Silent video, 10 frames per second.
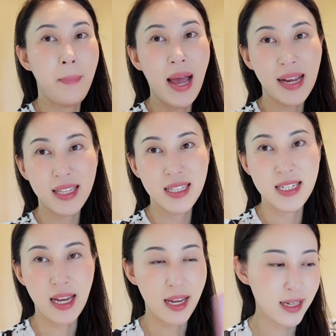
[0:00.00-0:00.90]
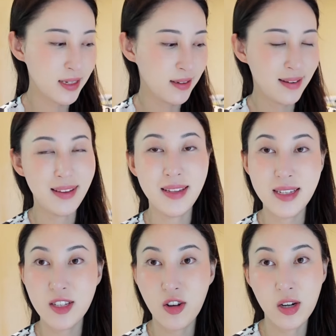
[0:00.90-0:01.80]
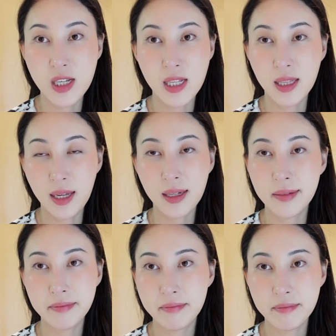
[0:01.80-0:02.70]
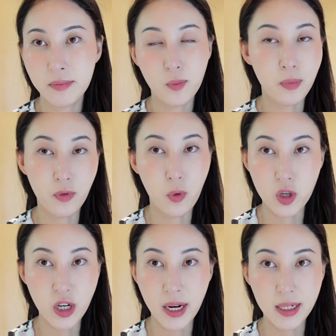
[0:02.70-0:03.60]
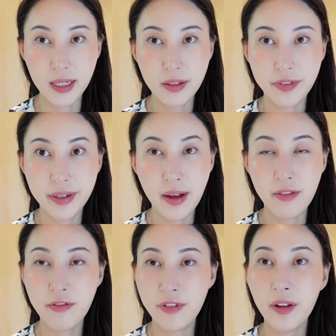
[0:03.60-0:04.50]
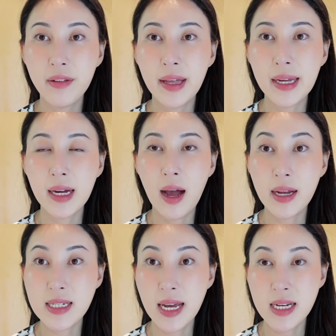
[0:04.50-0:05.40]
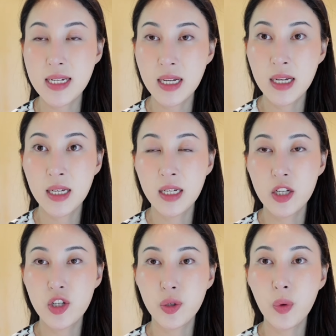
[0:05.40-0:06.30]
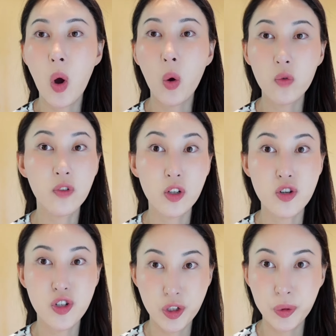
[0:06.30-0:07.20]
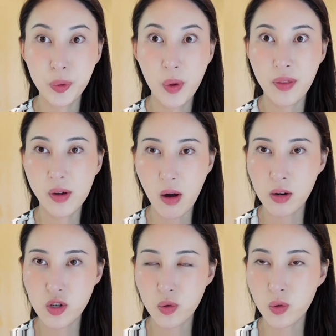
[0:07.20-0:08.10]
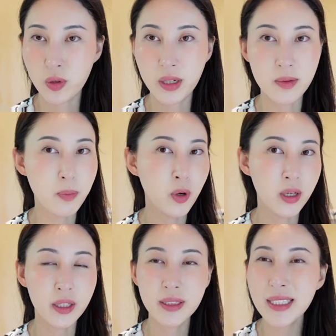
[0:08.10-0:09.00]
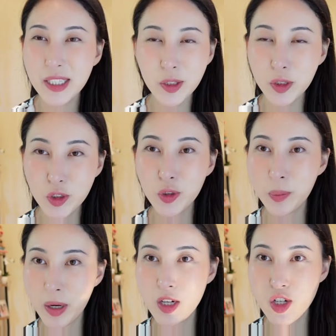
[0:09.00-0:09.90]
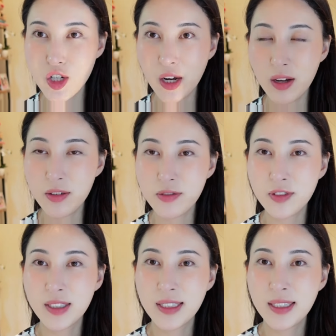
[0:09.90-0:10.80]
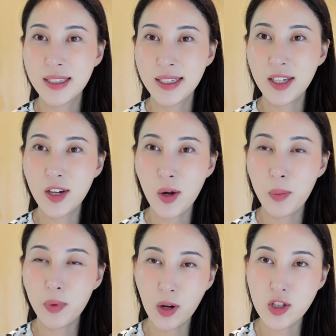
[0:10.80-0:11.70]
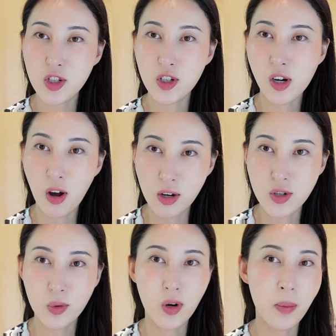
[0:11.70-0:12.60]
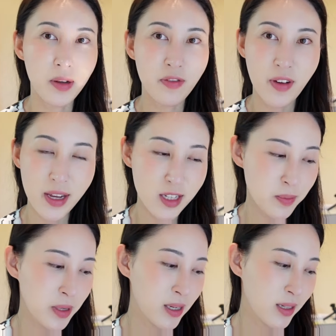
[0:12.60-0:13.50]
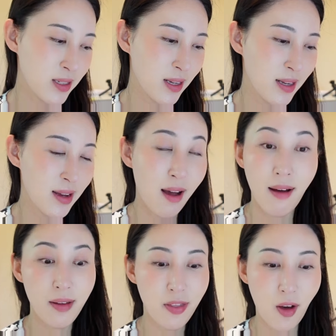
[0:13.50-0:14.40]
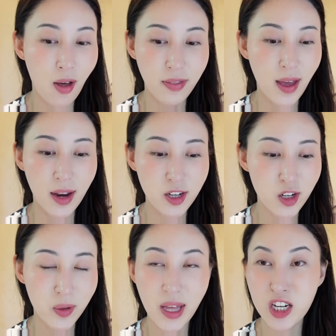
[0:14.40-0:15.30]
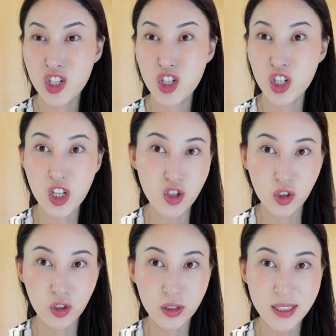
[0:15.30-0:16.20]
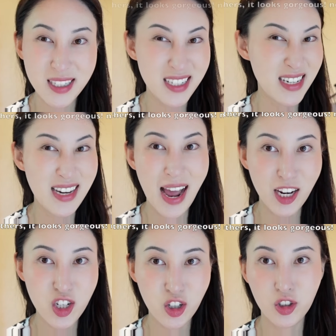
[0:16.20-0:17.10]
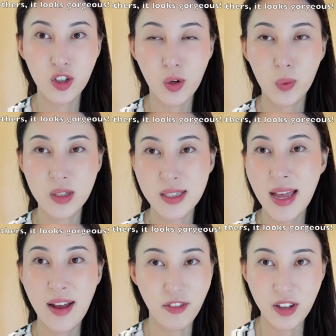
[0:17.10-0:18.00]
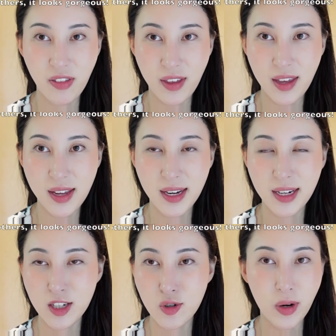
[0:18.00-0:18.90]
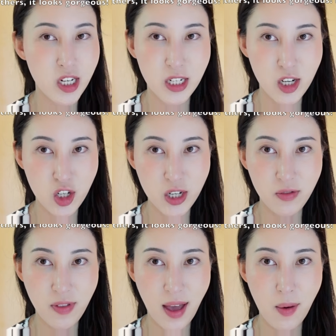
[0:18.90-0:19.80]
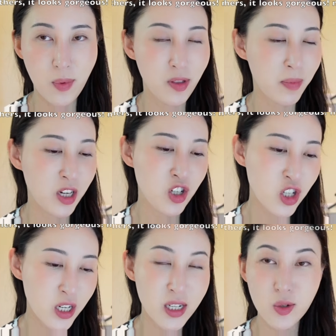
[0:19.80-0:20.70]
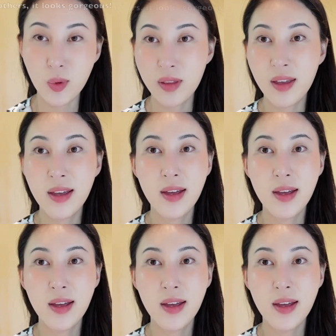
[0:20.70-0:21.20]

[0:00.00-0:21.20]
Back in the day, and this is honestly like before China even, I felt like I tend to overdo the contour and put a little too much of you know, bronzer contour on my face because I thought that, you know, that chiseled, snatched look was everything. And I tried to achieve that with my cheeks, with